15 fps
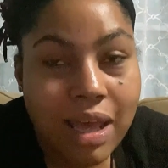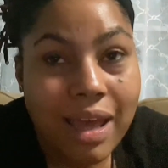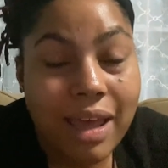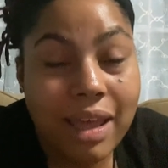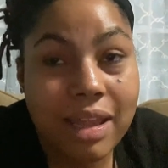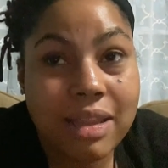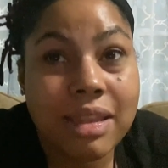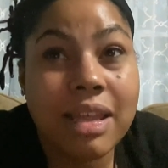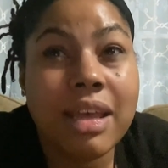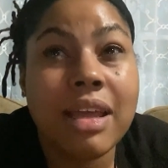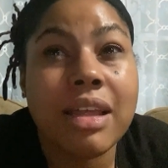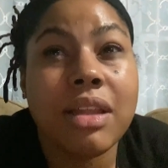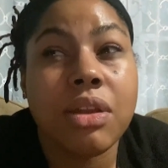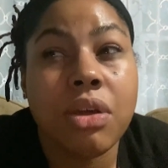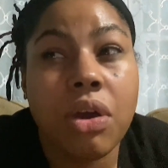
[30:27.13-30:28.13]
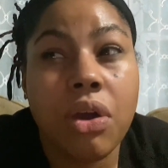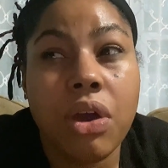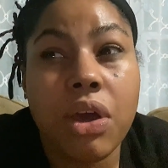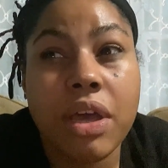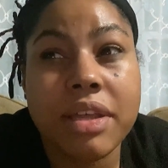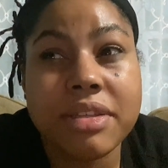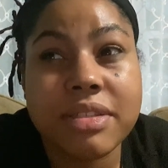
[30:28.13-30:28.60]
And then
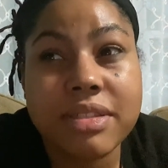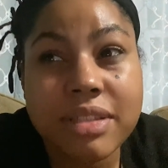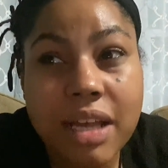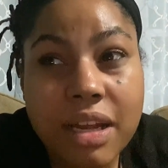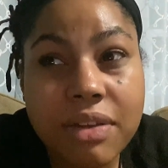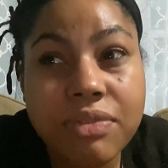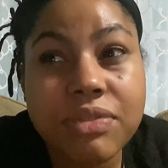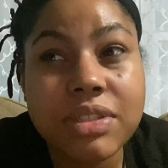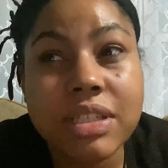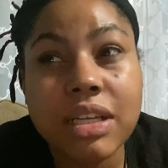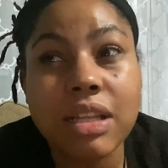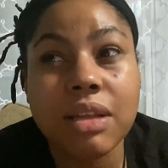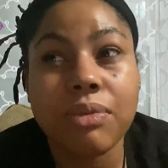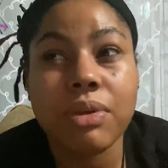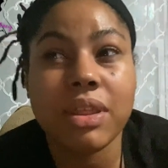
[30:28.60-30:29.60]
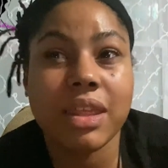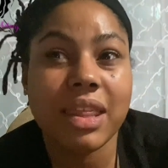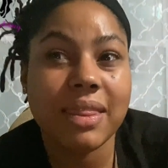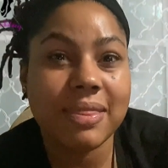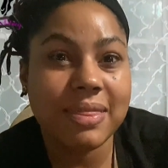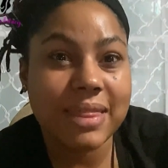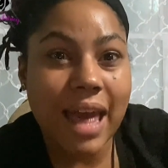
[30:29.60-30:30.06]
instead of dealing with
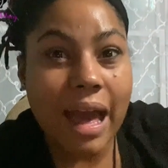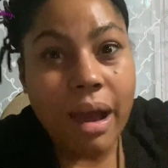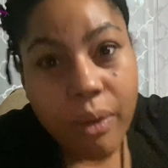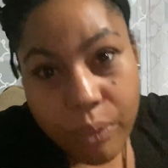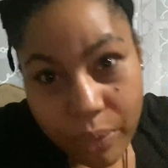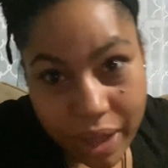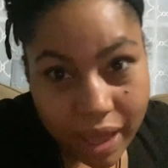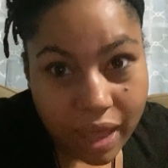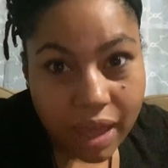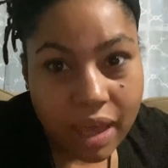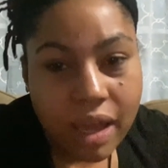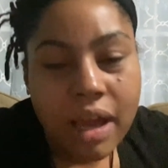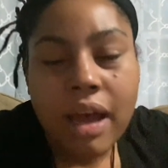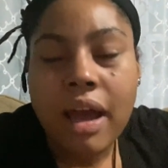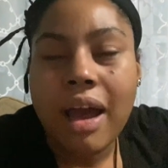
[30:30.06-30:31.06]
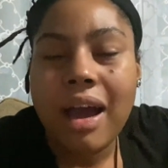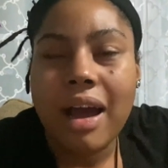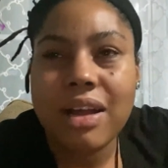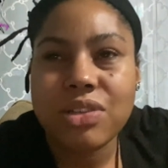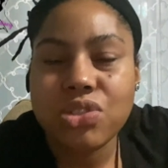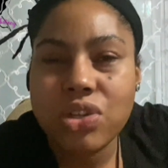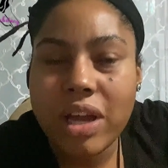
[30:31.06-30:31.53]
it that way, I
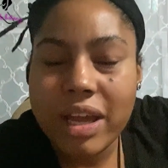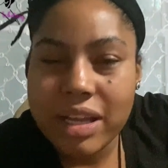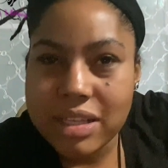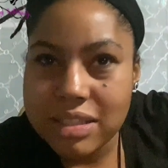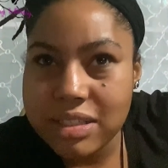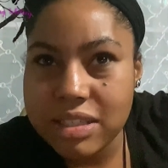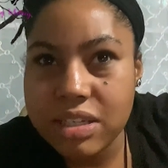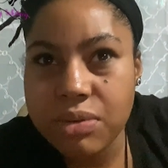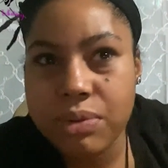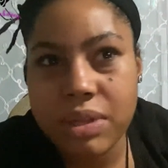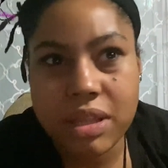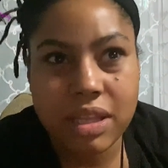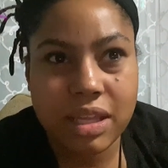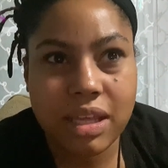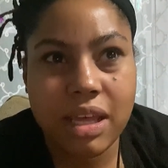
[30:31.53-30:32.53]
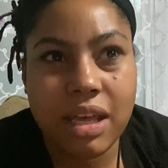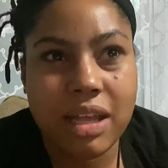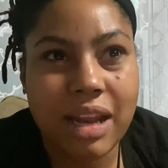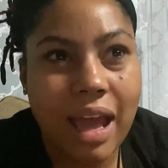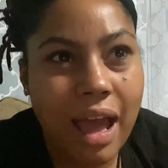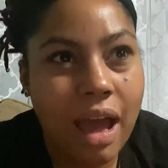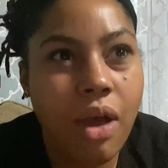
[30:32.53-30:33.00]
try and deal with it and
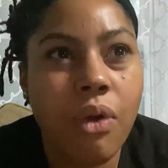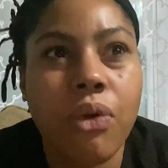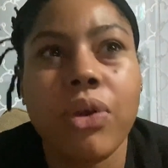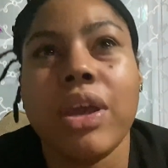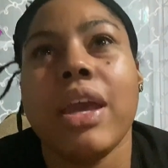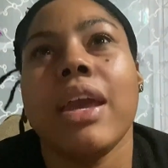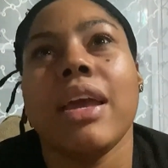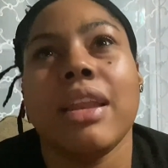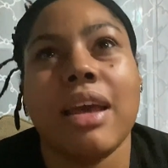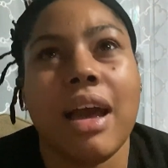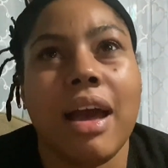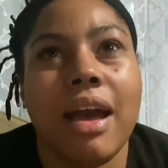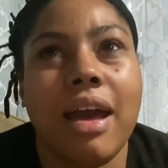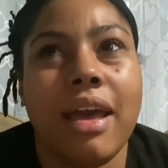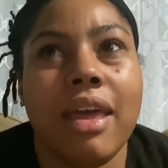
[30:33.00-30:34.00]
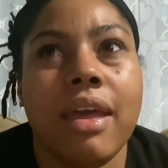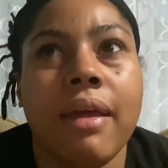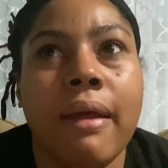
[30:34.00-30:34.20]
how can I